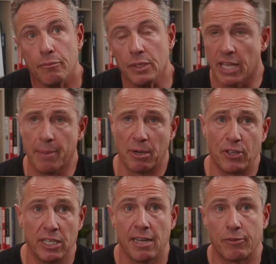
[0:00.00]
Yeah, but if you
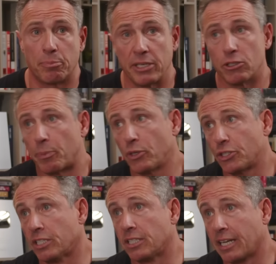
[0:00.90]
didn't have the players pushing
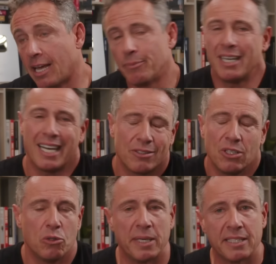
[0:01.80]
it, then the game, well, I don't
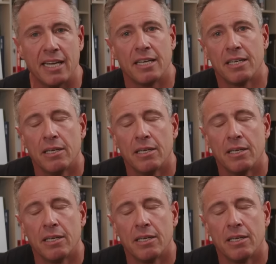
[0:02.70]
know about that.